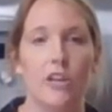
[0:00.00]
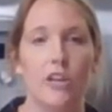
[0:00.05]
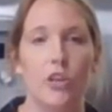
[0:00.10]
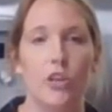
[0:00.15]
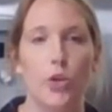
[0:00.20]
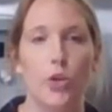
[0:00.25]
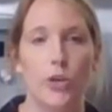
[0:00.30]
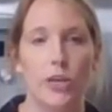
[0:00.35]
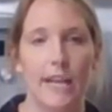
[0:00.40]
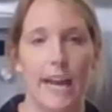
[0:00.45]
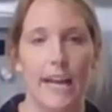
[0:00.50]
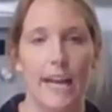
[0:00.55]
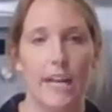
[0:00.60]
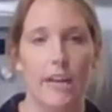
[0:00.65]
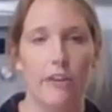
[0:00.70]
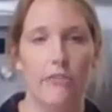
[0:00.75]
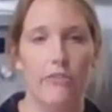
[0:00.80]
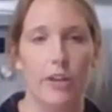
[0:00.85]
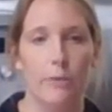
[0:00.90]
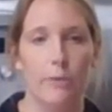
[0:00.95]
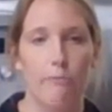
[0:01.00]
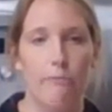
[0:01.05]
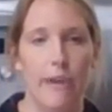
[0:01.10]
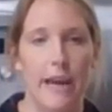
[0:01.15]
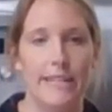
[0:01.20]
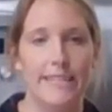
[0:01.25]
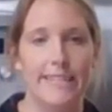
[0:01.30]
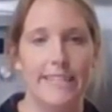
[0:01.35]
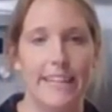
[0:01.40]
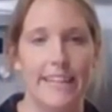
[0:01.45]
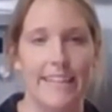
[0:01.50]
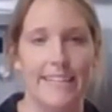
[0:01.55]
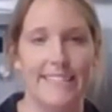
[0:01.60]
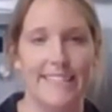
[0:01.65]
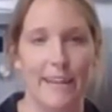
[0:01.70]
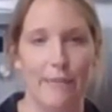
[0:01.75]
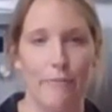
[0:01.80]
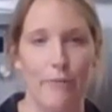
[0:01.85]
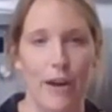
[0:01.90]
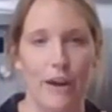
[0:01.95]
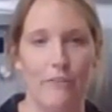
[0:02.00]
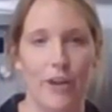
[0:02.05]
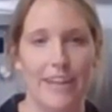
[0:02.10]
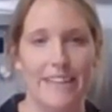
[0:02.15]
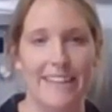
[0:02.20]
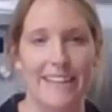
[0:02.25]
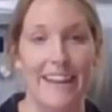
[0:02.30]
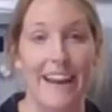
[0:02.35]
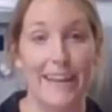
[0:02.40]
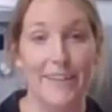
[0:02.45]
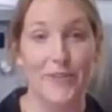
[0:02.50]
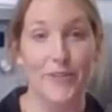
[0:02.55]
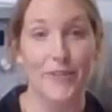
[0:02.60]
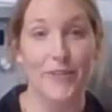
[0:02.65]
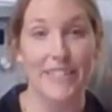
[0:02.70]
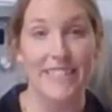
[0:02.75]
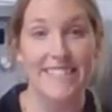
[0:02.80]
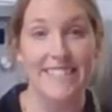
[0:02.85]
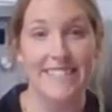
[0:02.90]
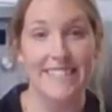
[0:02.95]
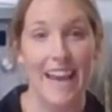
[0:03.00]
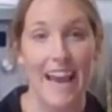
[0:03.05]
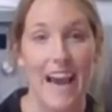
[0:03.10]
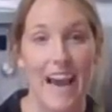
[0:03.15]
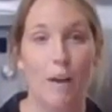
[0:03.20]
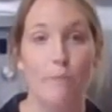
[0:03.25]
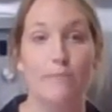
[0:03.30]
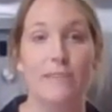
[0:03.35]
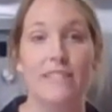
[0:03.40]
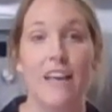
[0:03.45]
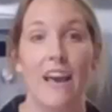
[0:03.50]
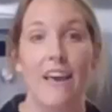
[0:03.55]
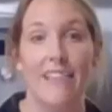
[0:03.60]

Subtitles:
You can kind of bend it, and wherever it naturally snaps,